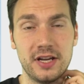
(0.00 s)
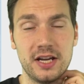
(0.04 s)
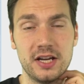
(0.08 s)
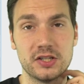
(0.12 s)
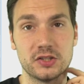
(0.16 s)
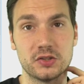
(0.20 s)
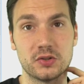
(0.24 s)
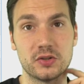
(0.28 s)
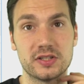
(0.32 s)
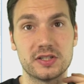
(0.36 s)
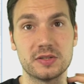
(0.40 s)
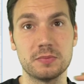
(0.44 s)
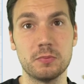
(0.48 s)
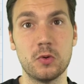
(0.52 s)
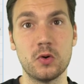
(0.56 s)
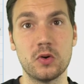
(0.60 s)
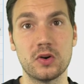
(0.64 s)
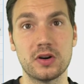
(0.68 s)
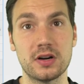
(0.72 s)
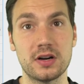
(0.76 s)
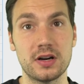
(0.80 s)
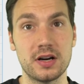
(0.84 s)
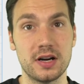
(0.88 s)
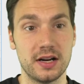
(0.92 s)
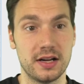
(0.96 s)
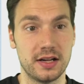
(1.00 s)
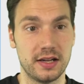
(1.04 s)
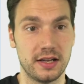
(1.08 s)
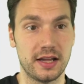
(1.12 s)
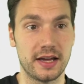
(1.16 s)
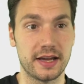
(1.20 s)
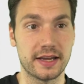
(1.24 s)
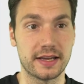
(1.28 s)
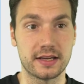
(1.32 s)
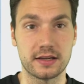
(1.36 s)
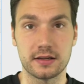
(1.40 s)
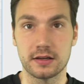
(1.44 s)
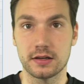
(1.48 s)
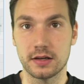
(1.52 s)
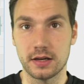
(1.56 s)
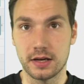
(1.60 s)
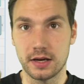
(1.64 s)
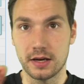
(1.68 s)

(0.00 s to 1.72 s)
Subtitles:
So it's more like